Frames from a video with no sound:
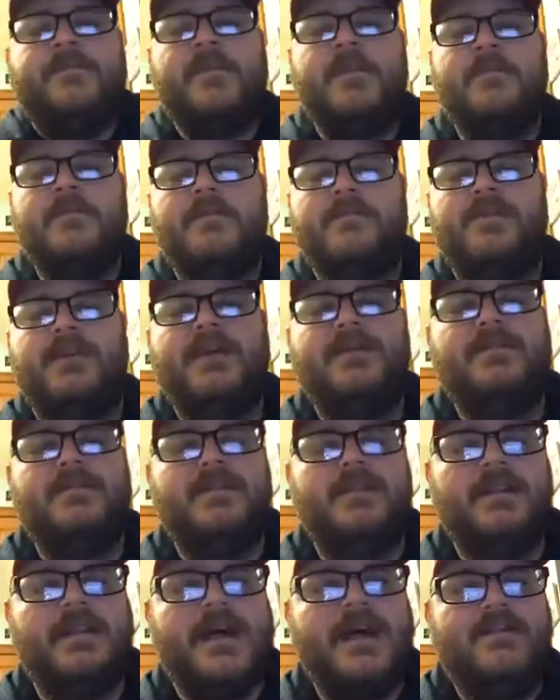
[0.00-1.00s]
want to play this
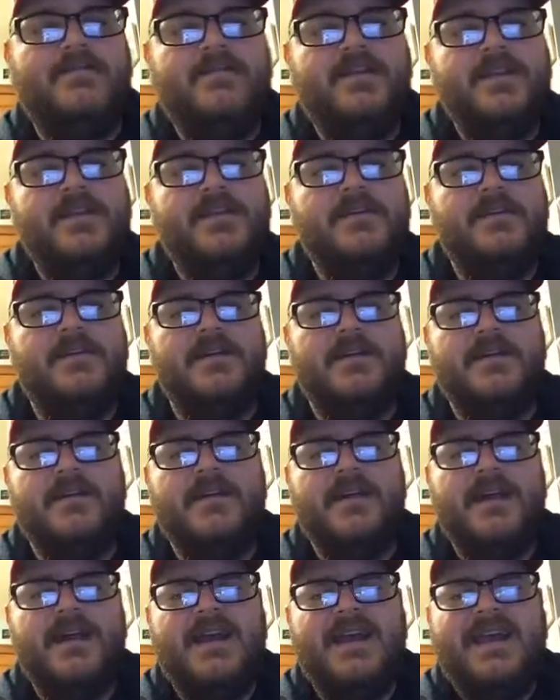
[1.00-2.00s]
little live video here
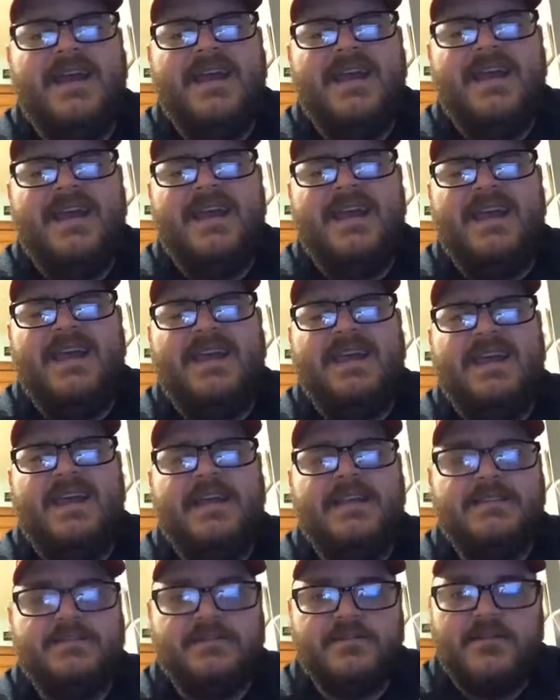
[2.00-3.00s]
and
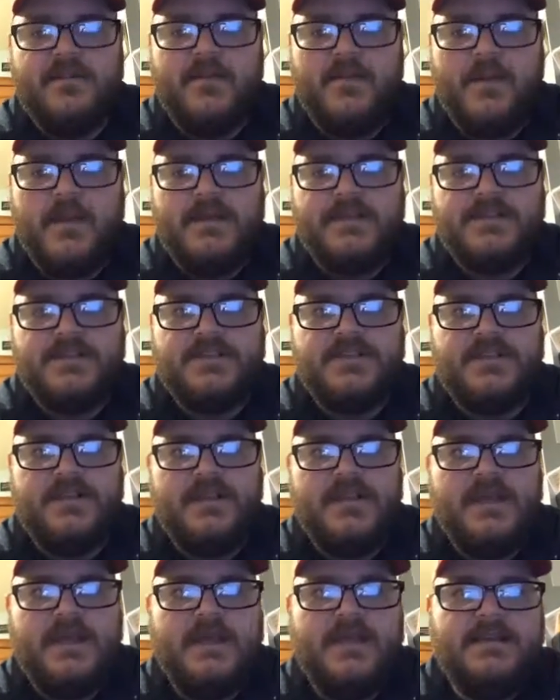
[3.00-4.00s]
answer a
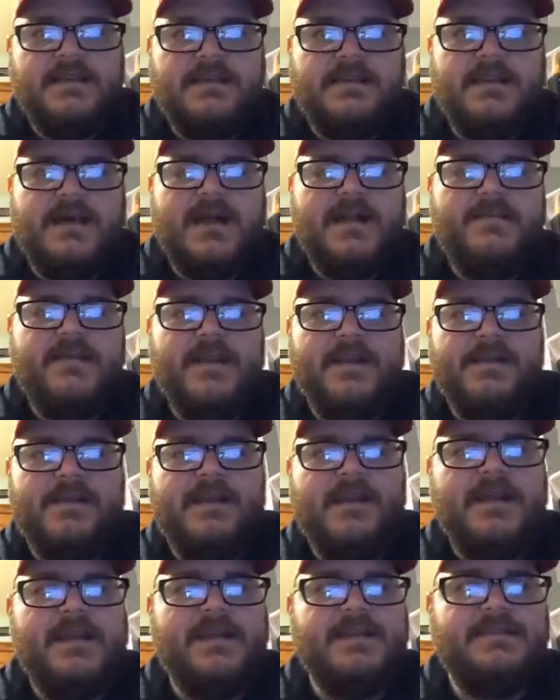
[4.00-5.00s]
question that a lot of my
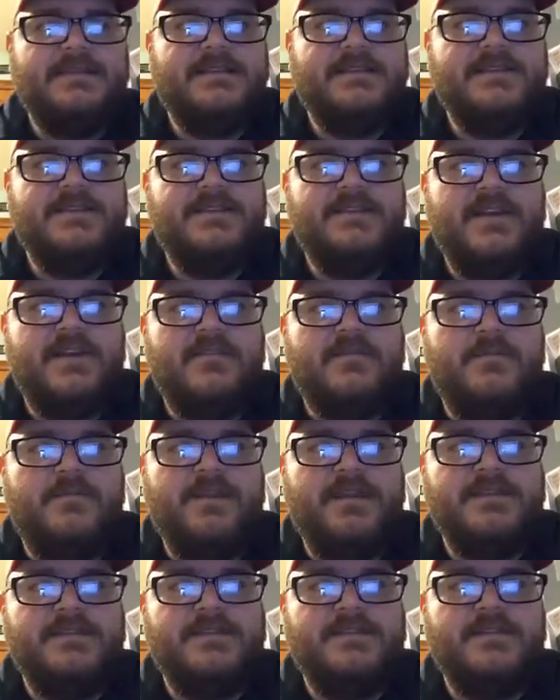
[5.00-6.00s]
clients and just general
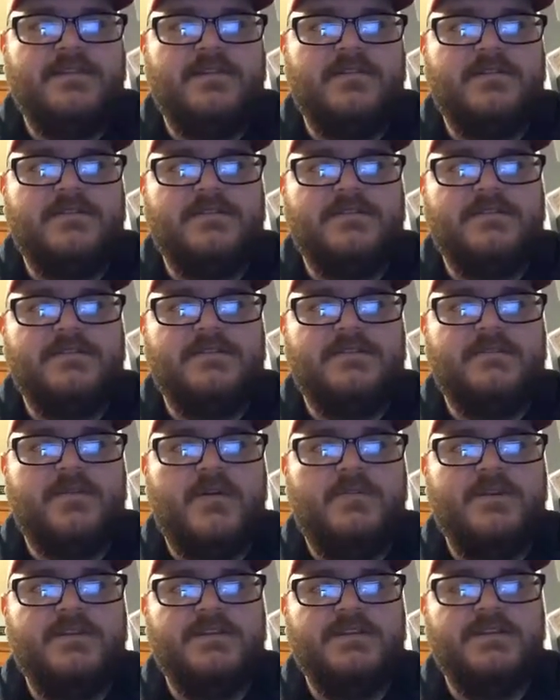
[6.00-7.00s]
business owners, small
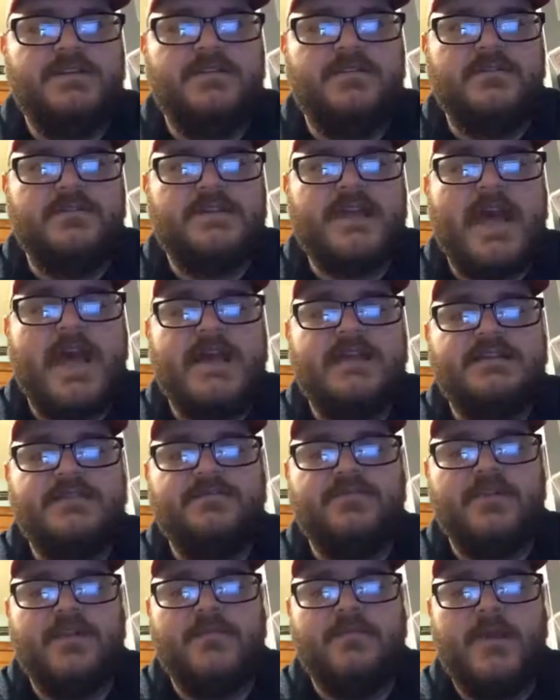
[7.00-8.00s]
business owners, ask
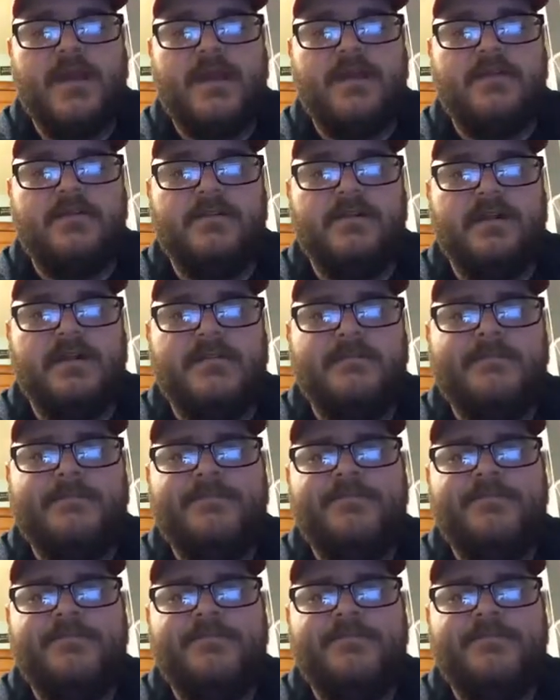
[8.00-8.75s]
pretty regularly.